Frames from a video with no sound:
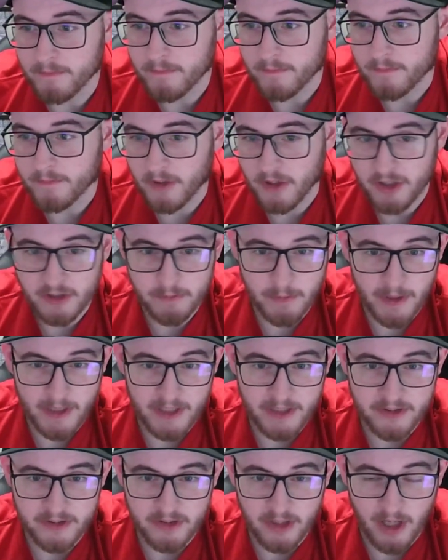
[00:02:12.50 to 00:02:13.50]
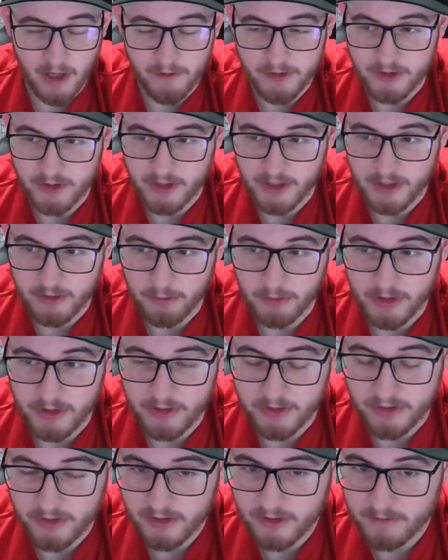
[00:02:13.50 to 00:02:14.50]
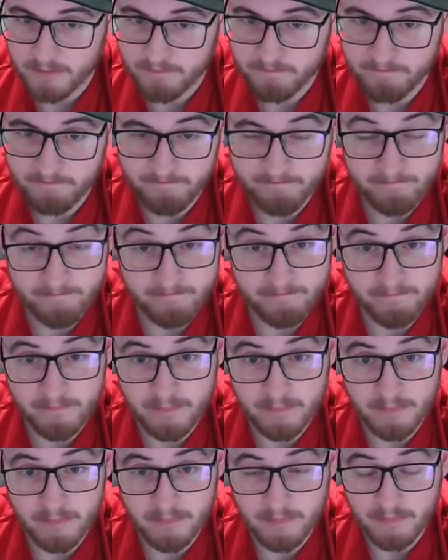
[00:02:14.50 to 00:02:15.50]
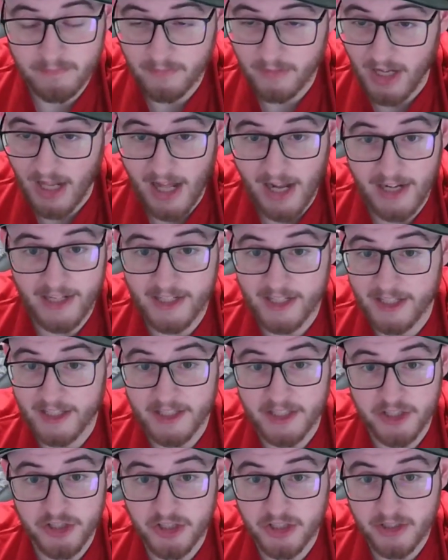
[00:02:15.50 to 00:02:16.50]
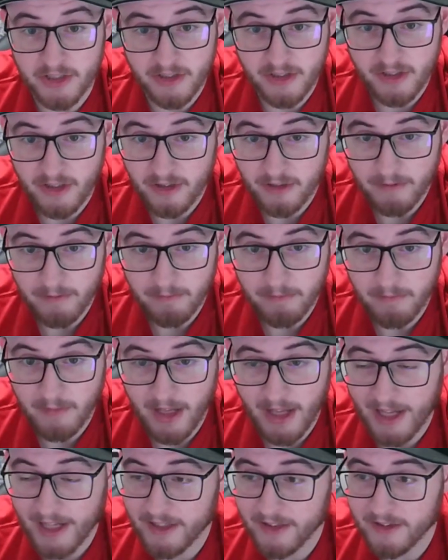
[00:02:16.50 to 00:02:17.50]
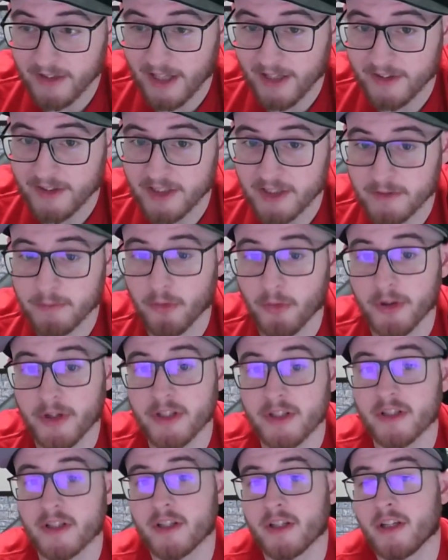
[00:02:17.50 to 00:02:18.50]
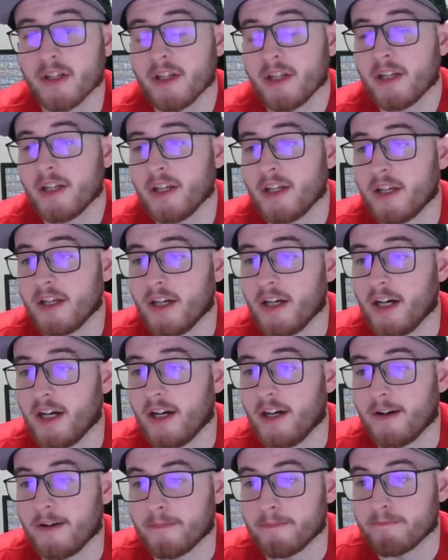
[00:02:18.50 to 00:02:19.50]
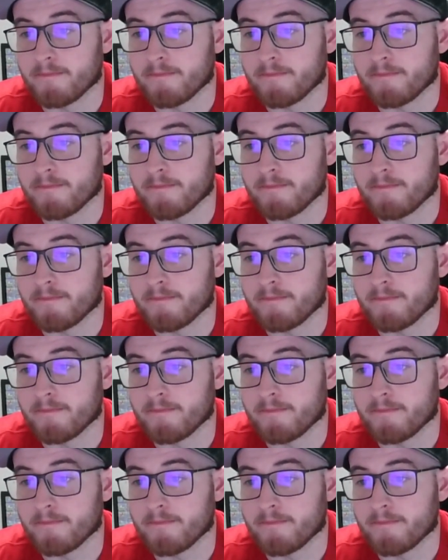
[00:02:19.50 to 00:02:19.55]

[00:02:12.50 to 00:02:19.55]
First base obviously was not an addition at this point. I